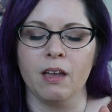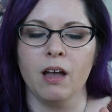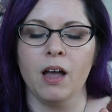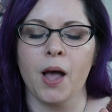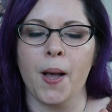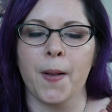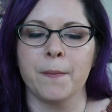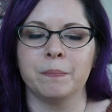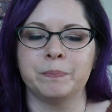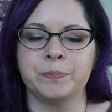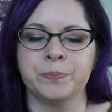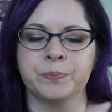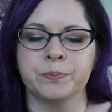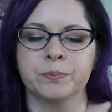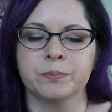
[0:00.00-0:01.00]

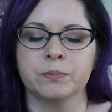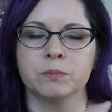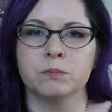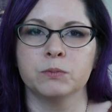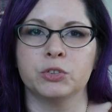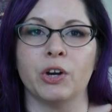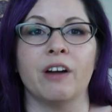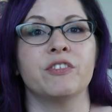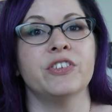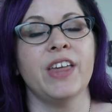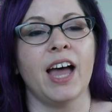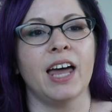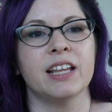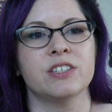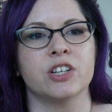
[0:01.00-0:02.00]
so after
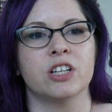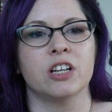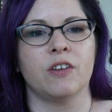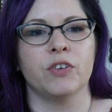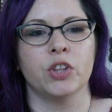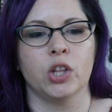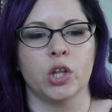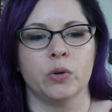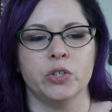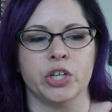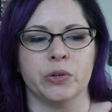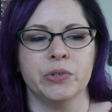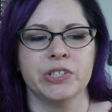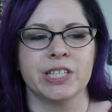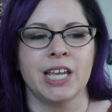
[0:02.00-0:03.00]
that, I started off on the low
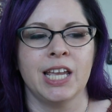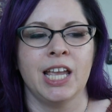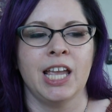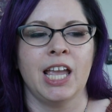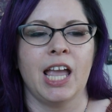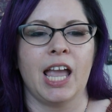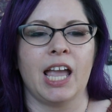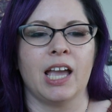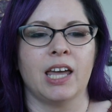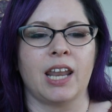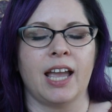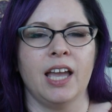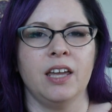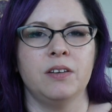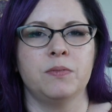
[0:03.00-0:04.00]
dose, and
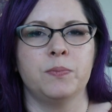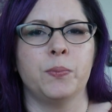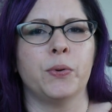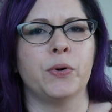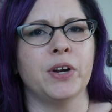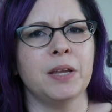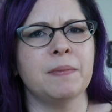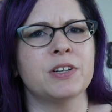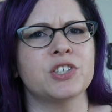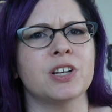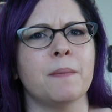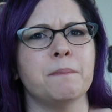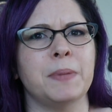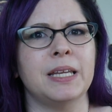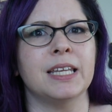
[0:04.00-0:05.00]
I had pretty much an
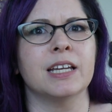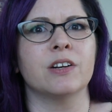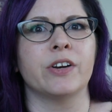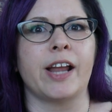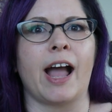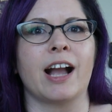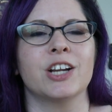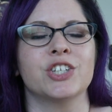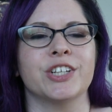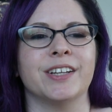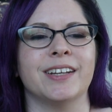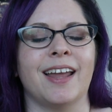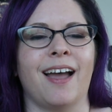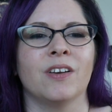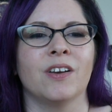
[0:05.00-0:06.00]
immediate
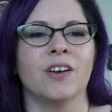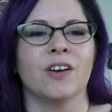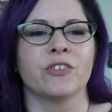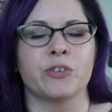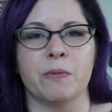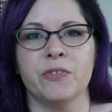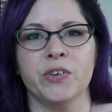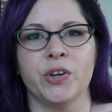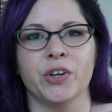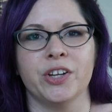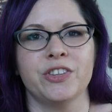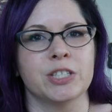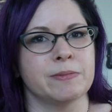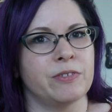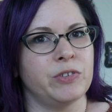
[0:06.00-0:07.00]
reaction. Some of it
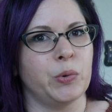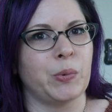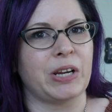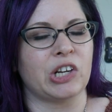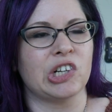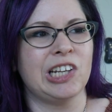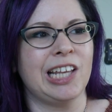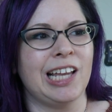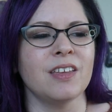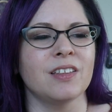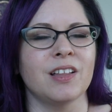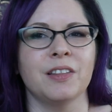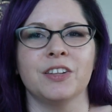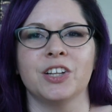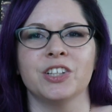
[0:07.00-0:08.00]
good, some of it weird.
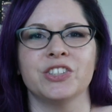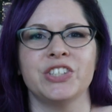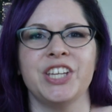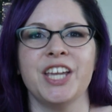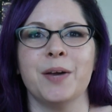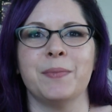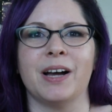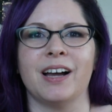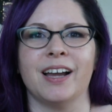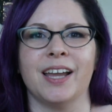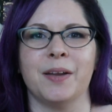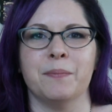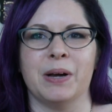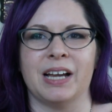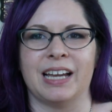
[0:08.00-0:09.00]
A little
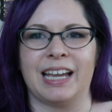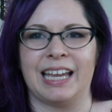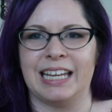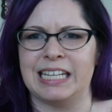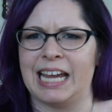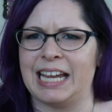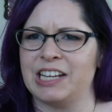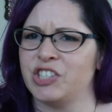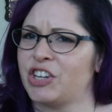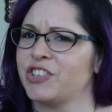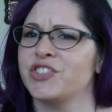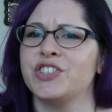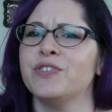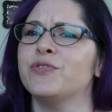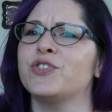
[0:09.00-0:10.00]
TMI, my
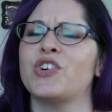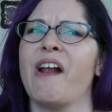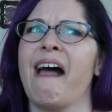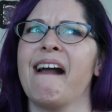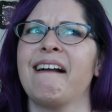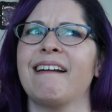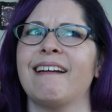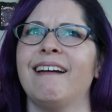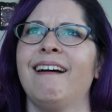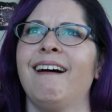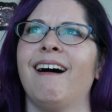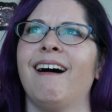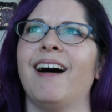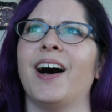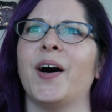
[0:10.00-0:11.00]
digestive tract
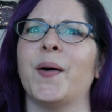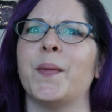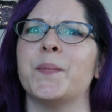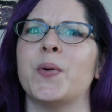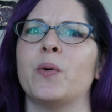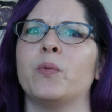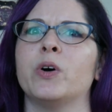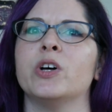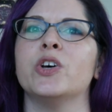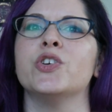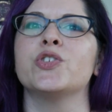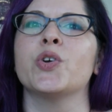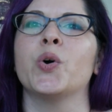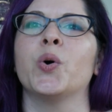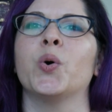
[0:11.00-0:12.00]

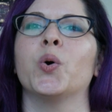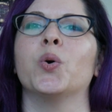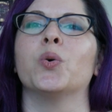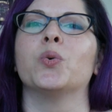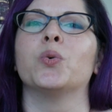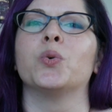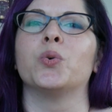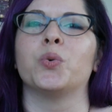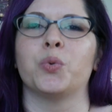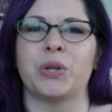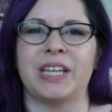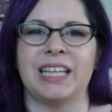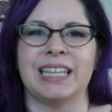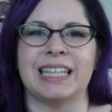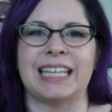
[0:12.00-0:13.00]
was
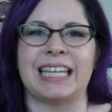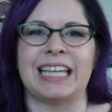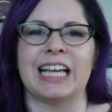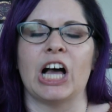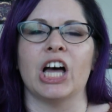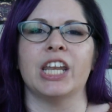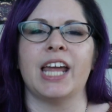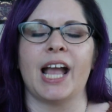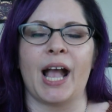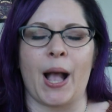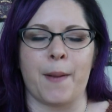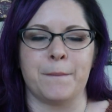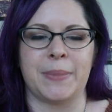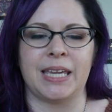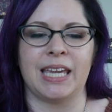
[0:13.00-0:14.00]
really
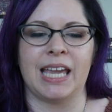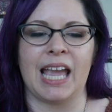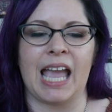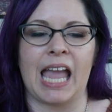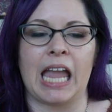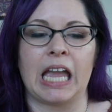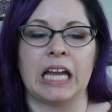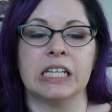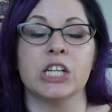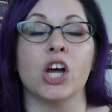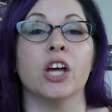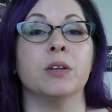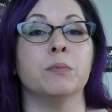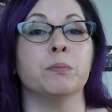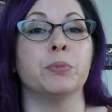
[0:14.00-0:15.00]
unhappy and
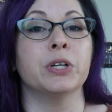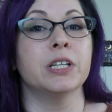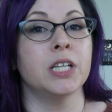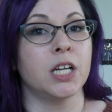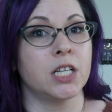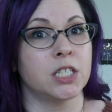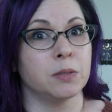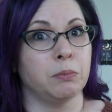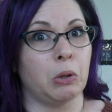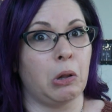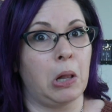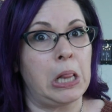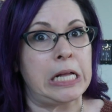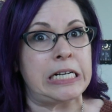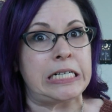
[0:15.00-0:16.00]

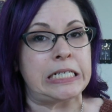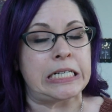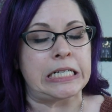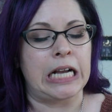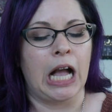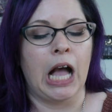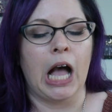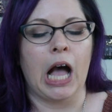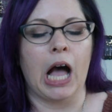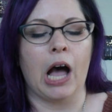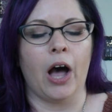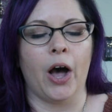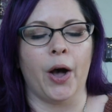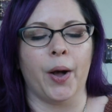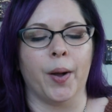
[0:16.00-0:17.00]
unpredictable
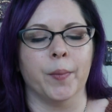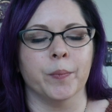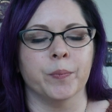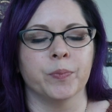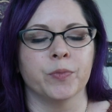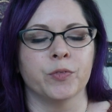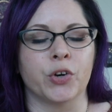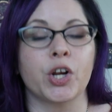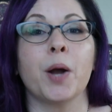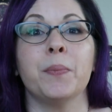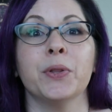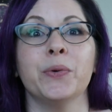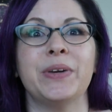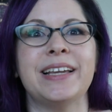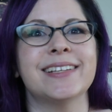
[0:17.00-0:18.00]
for a
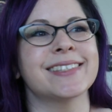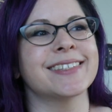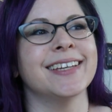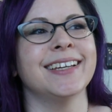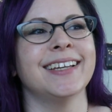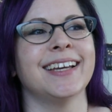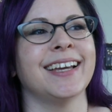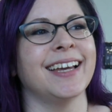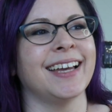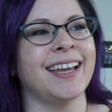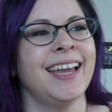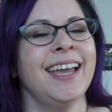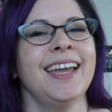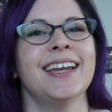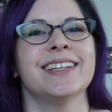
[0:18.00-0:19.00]
couple of weeks
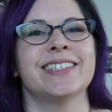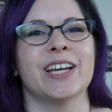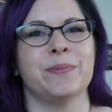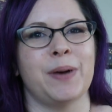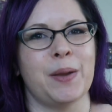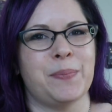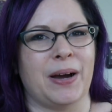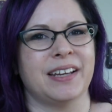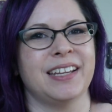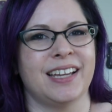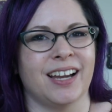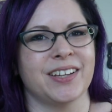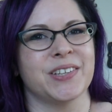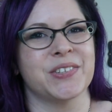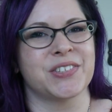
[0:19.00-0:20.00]
until my body
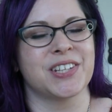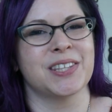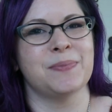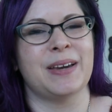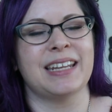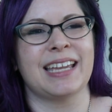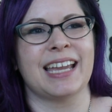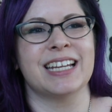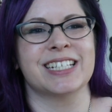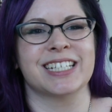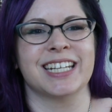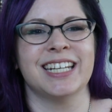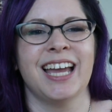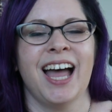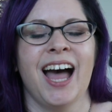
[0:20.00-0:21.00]
got used to the
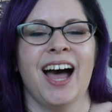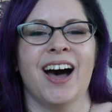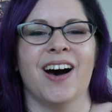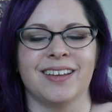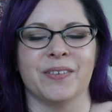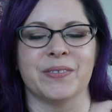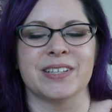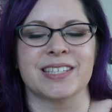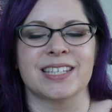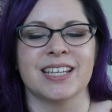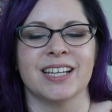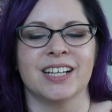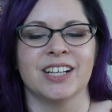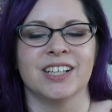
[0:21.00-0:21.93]
medication. It was